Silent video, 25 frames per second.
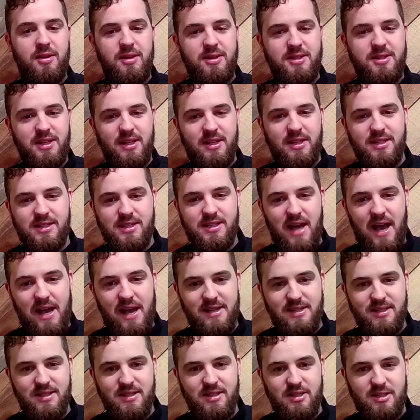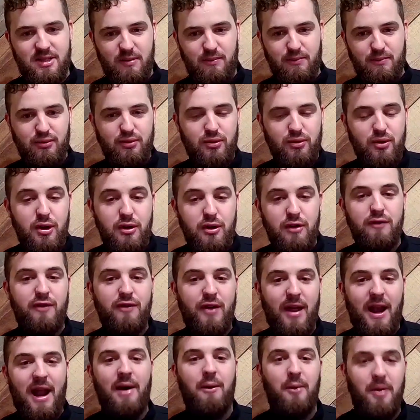the success to prove
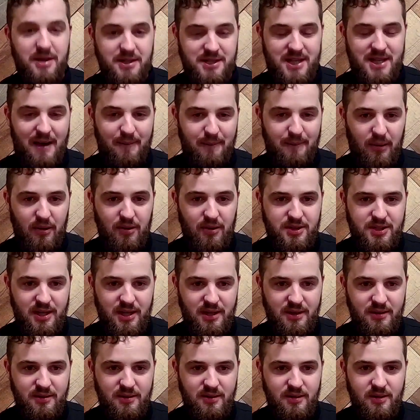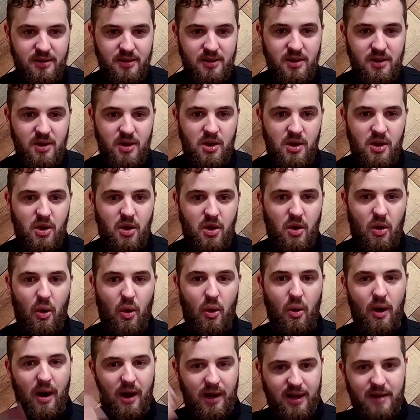that I was that person,
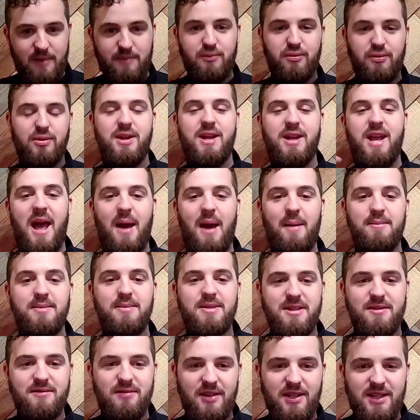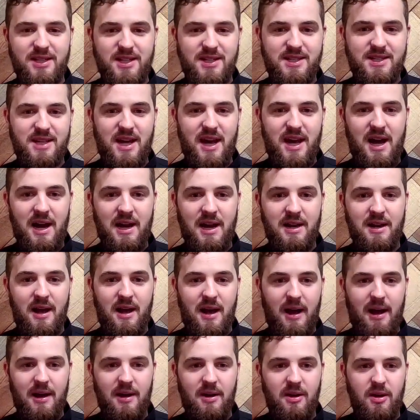or I could preemptively decide,
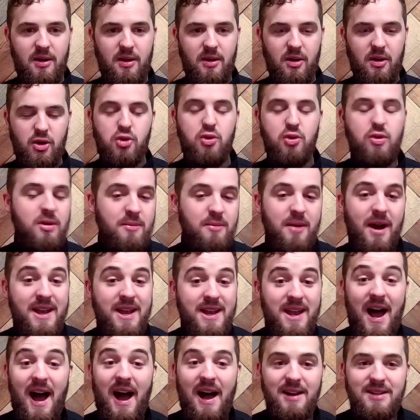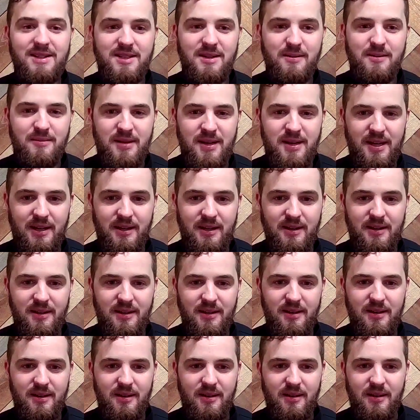who am I not to be
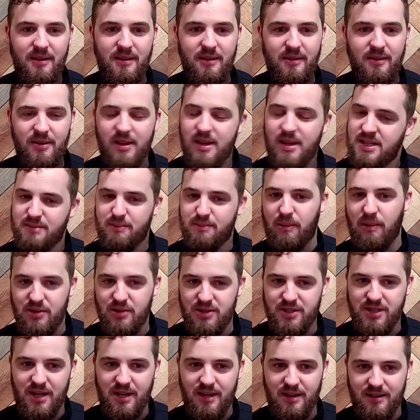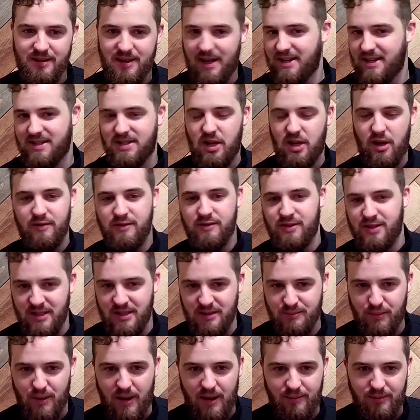this person that solves these
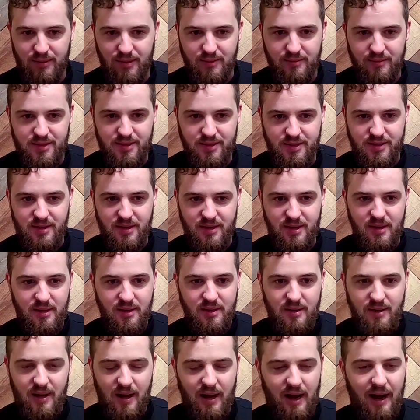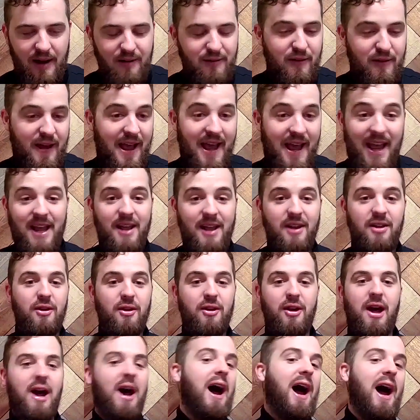problems? I've
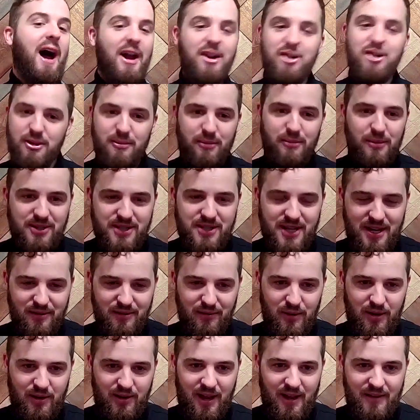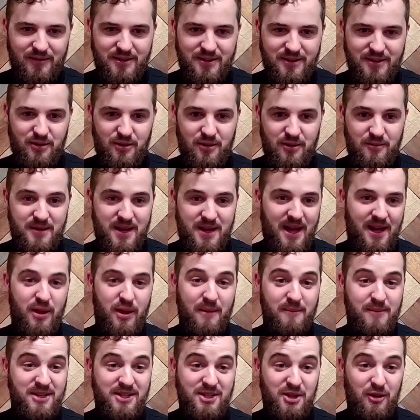handled 100% of what life has thrown
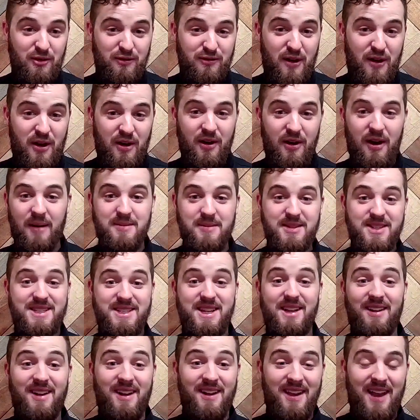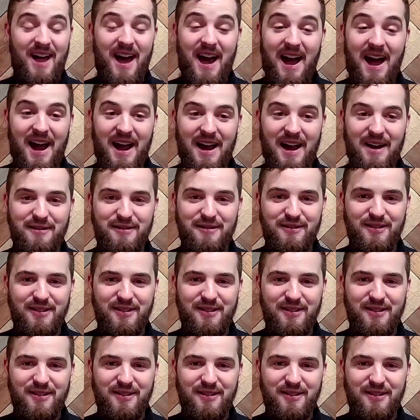at me so far. I'm still alive.